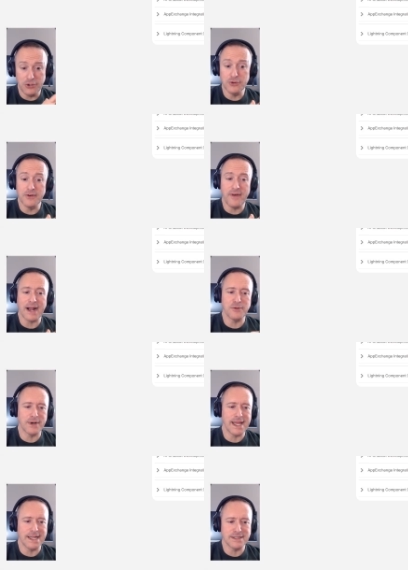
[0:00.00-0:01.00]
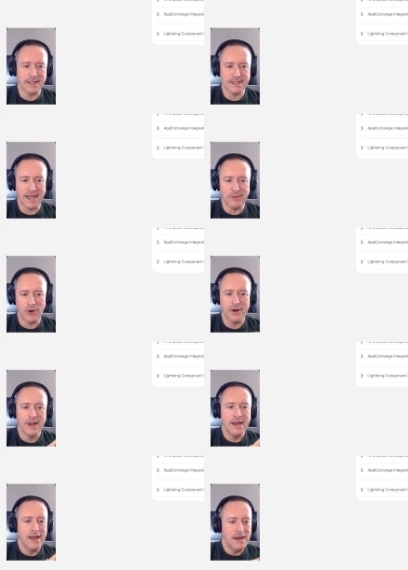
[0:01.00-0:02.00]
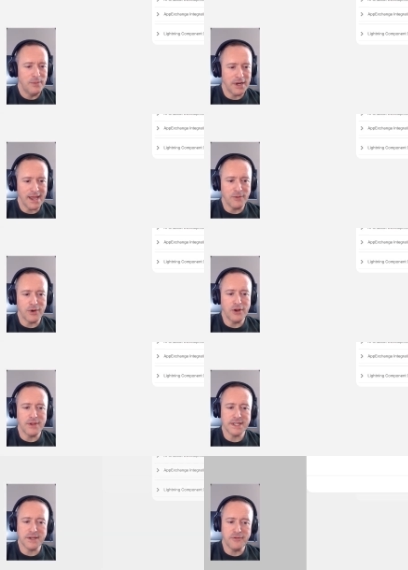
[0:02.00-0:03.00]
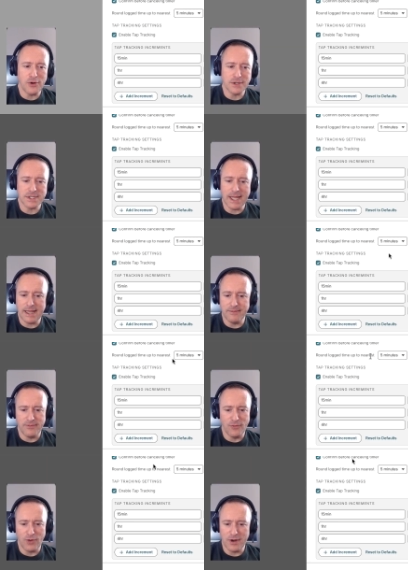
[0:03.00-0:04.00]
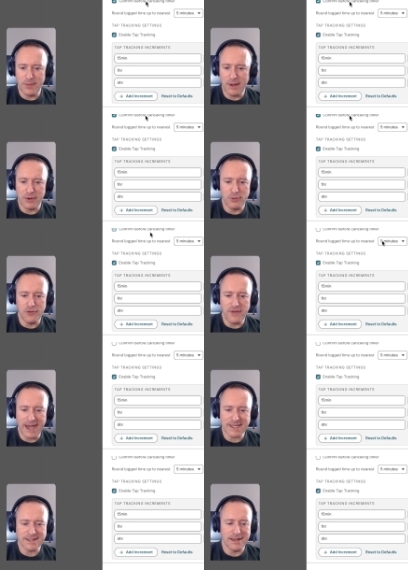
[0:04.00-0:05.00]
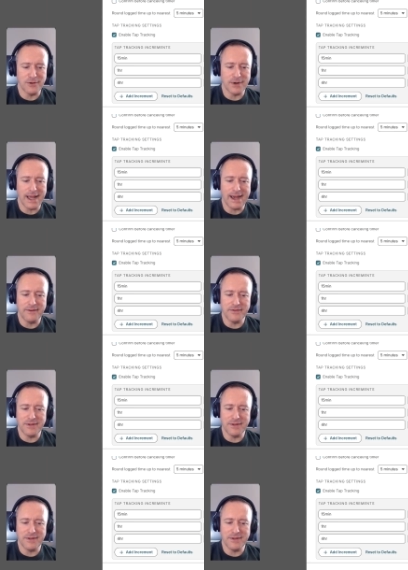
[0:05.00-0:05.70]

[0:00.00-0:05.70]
do in fact want to cancel that timer. But again, we know that some folks, they want to be able to move fast. They don't want to have